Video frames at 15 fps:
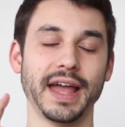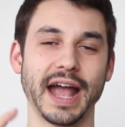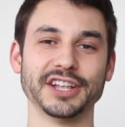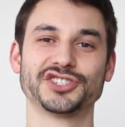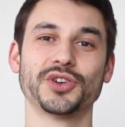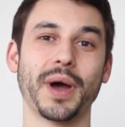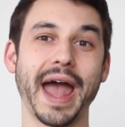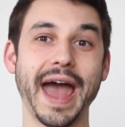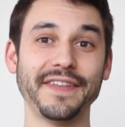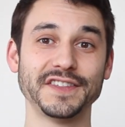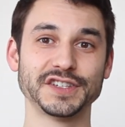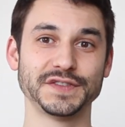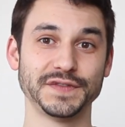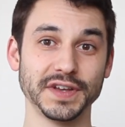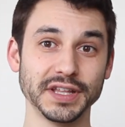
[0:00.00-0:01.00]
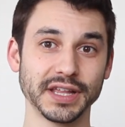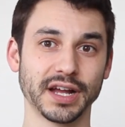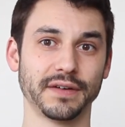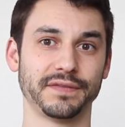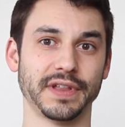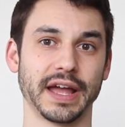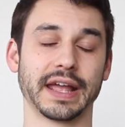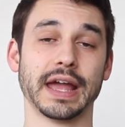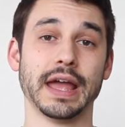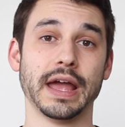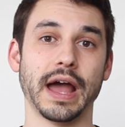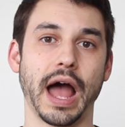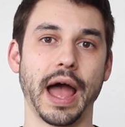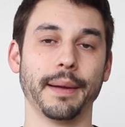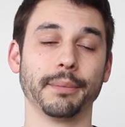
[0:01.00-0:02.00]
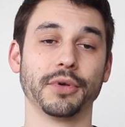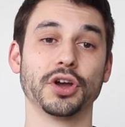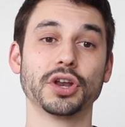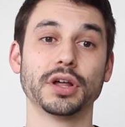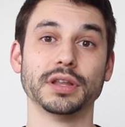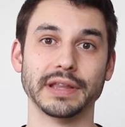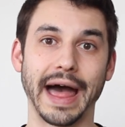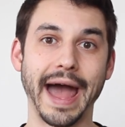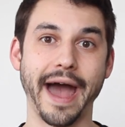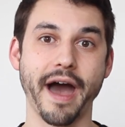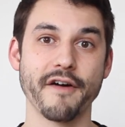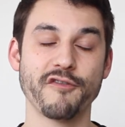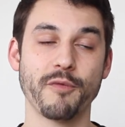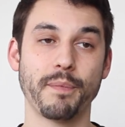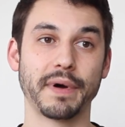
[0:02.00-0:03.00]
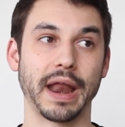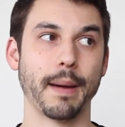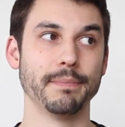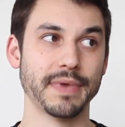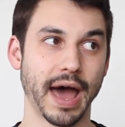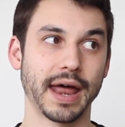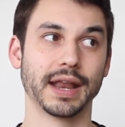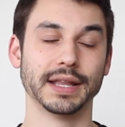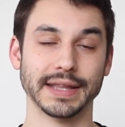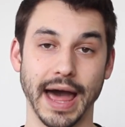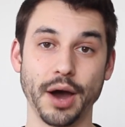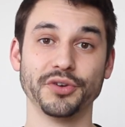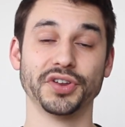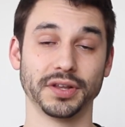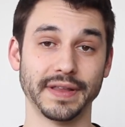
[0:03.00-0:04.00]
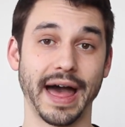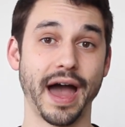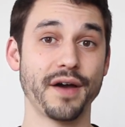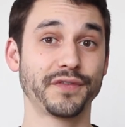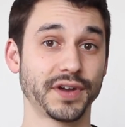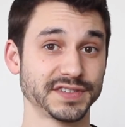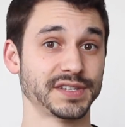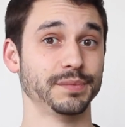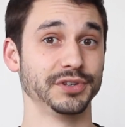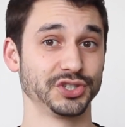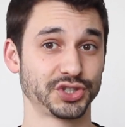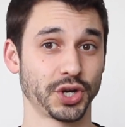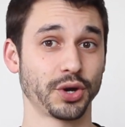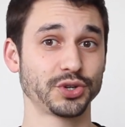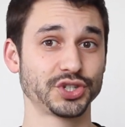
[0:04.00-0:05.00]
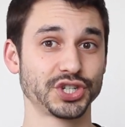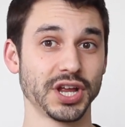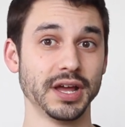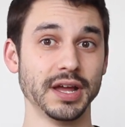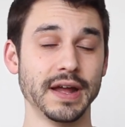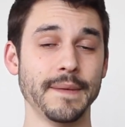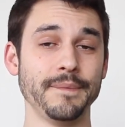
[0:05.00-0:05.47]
And so I had this feeling of like, I'm going to laugh, but I'm not allowed to laugh because I'm in church.